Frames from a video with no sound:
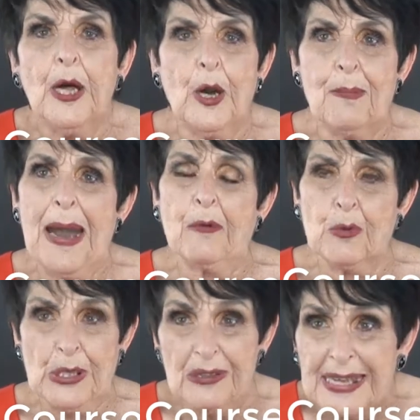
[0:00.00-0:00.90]
about
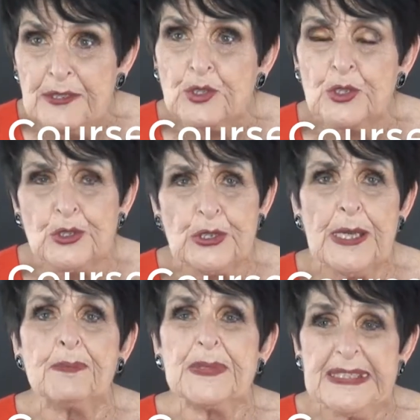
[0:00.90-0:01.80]

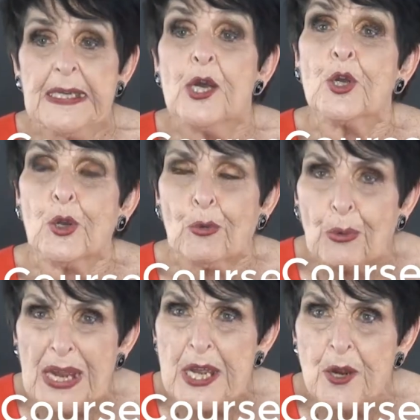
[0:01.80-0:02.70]
relationships,
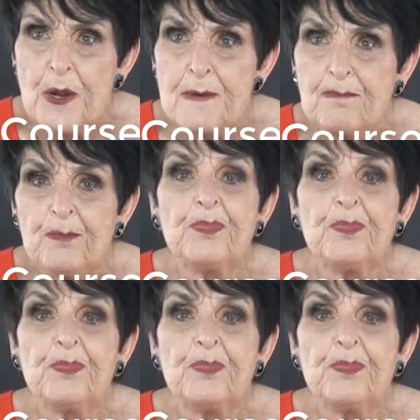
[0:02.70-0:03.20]
career.